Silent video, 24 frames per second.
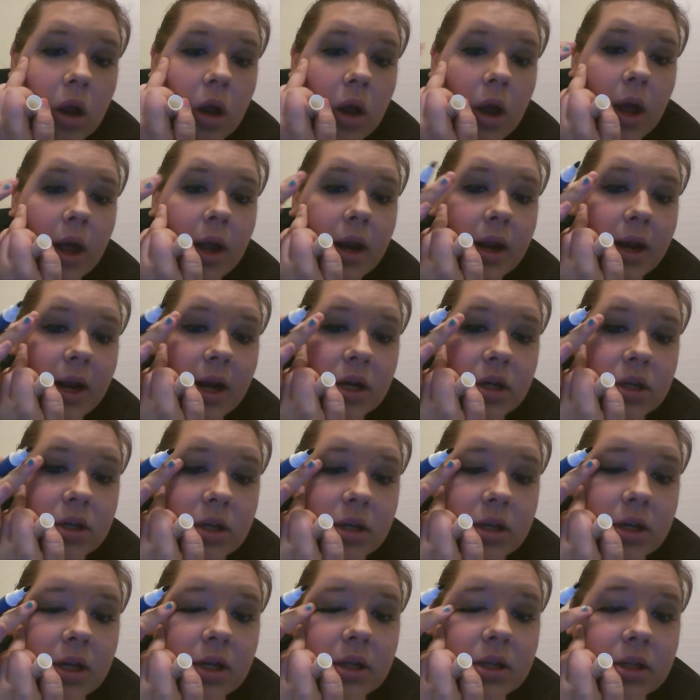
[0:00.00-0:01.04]
And it actually
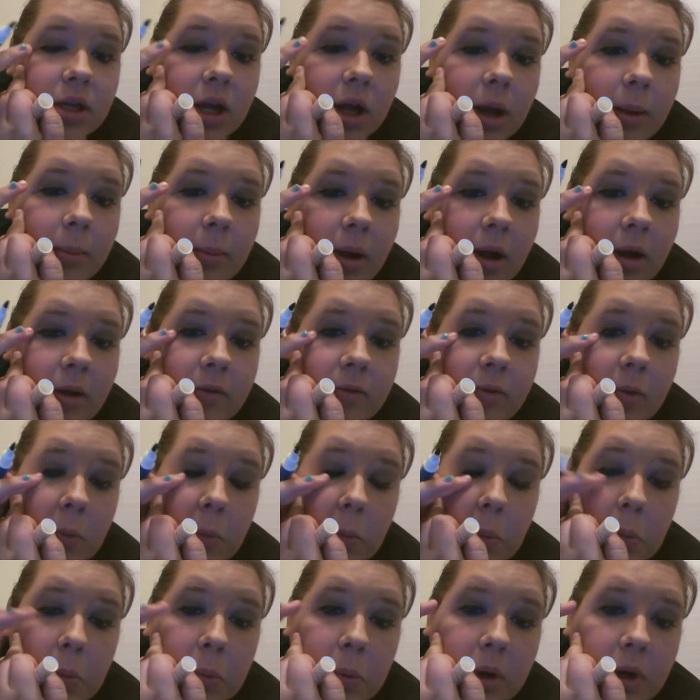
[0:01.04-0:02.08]
does come off
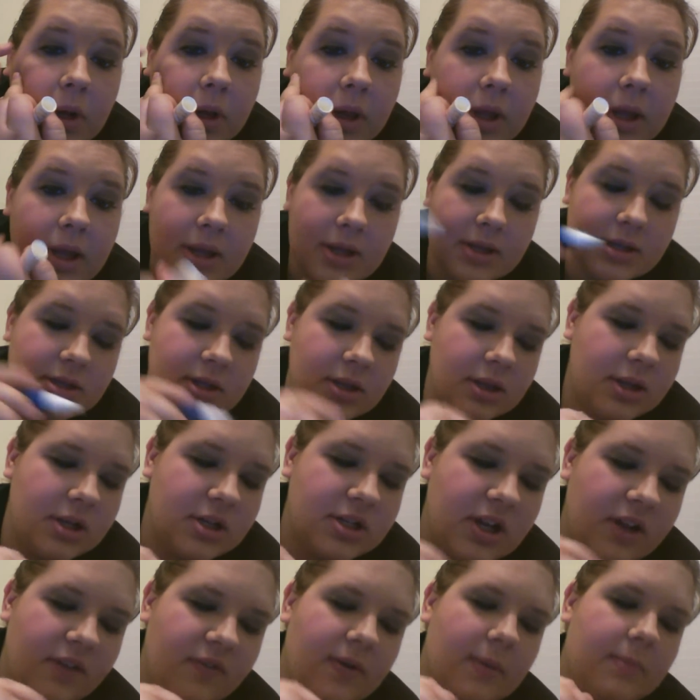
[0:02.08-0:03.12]
really easily
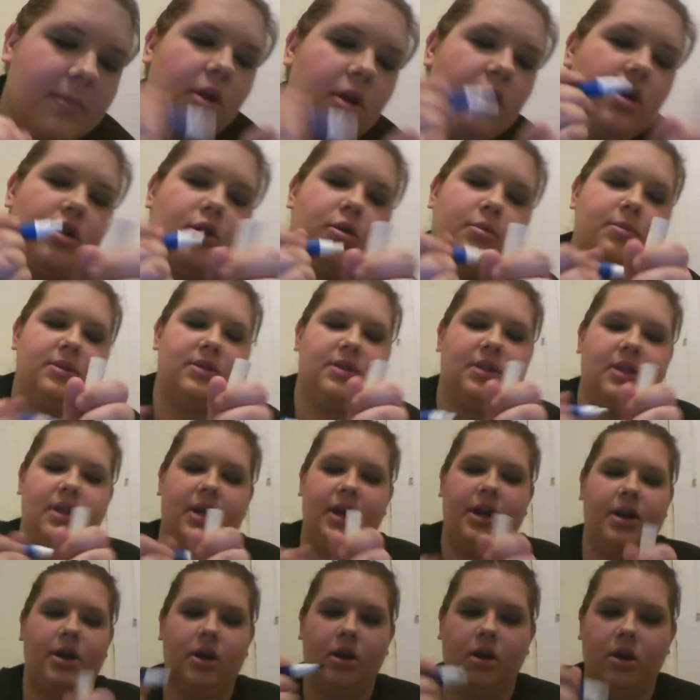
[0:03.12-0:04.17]
just from the Oops
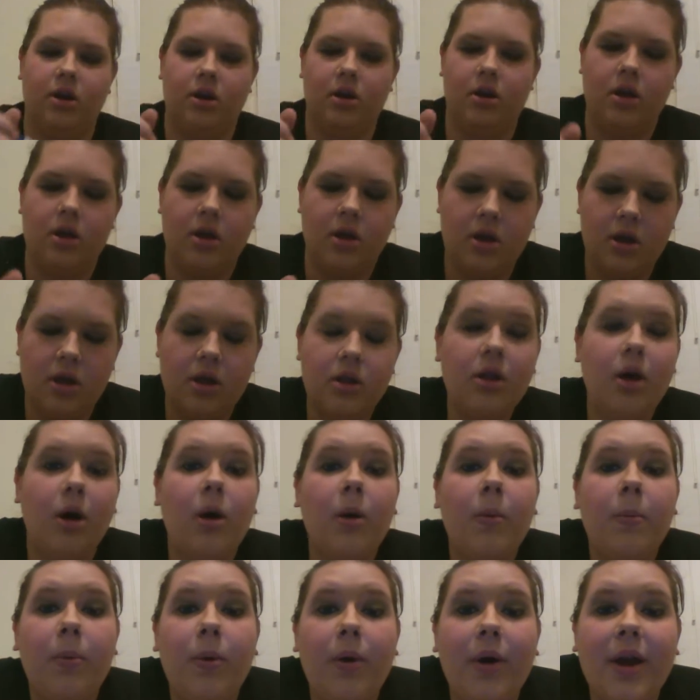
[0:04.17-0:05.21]
Liner. The whole
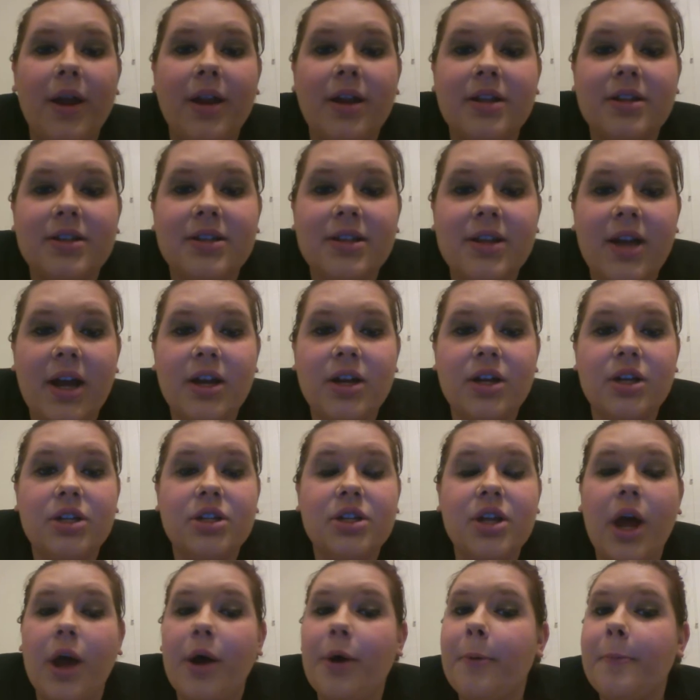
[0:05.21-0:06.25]
point is to kind of
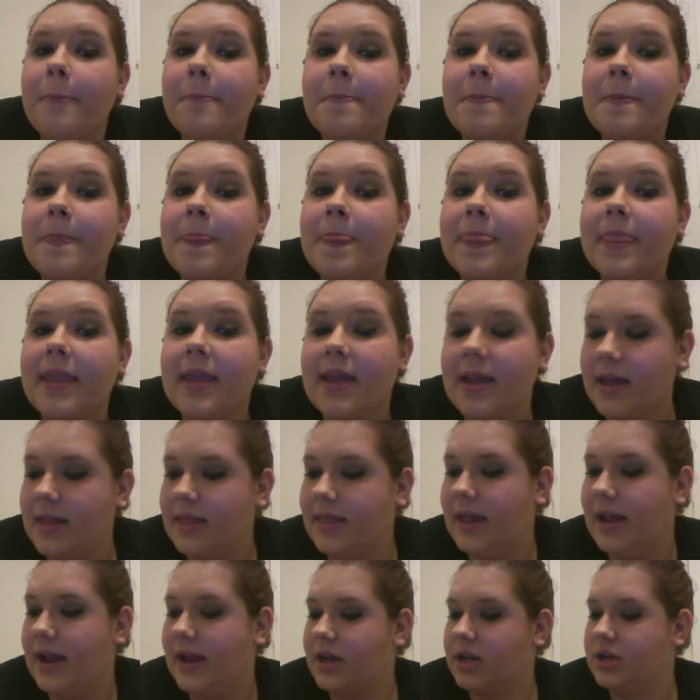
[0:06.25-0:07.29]
show
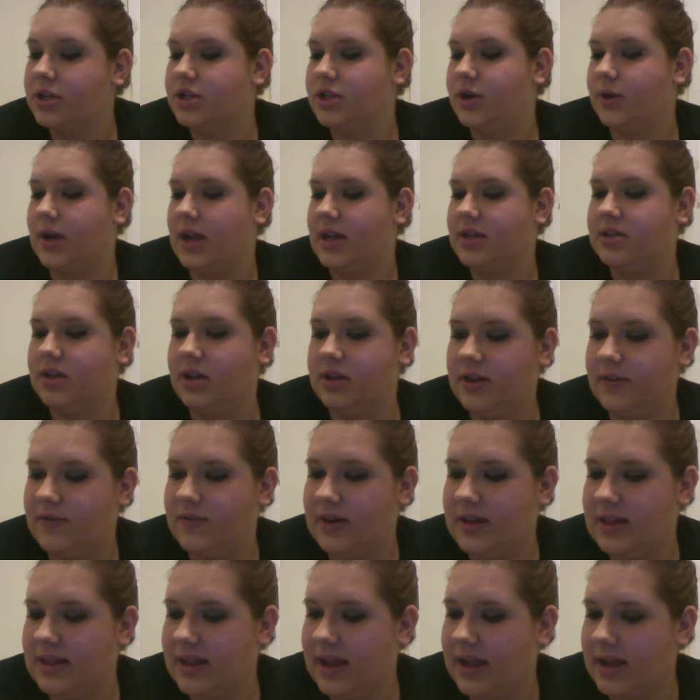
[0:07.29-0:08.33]
that I can showcase all
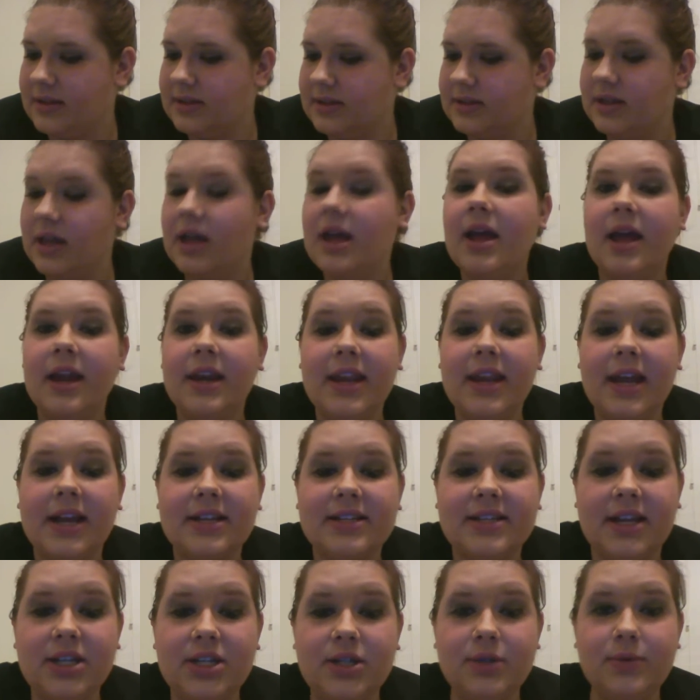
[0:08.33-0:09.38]
different things. Next,
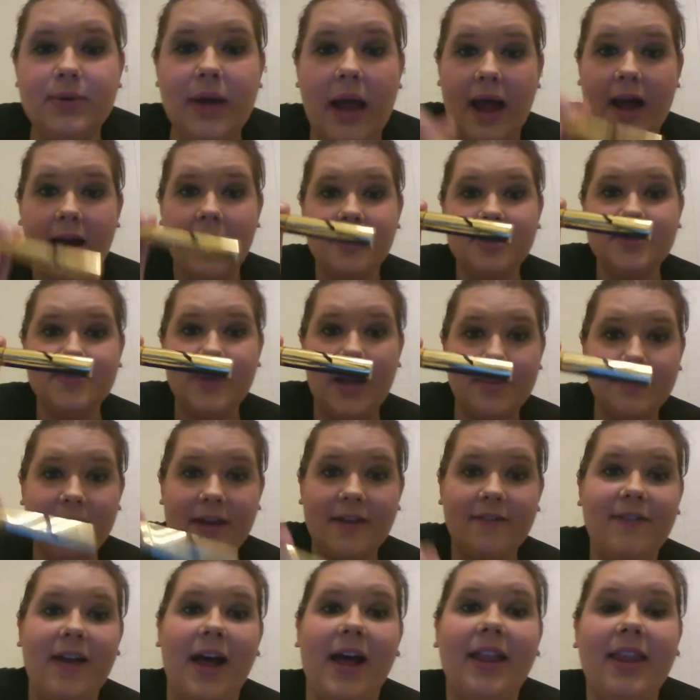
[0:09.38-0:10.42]
I do have Smack My
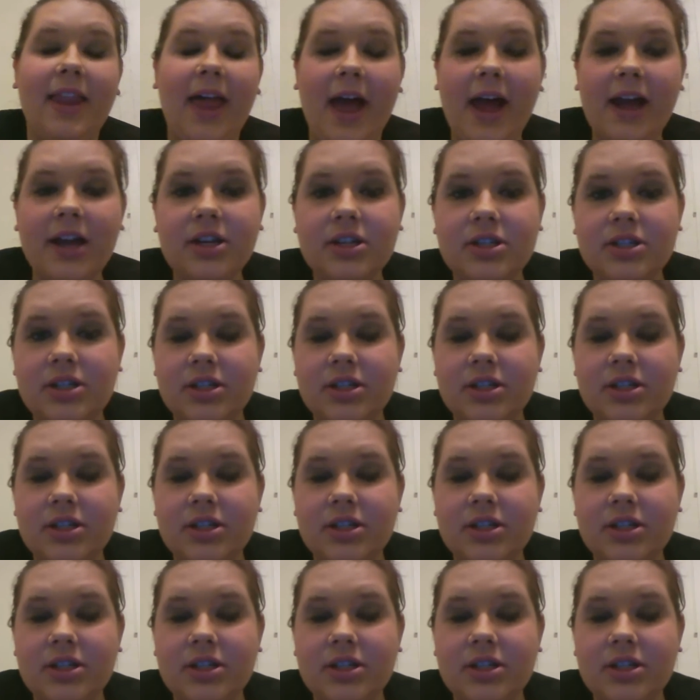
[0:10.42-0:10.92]
Fat Lash.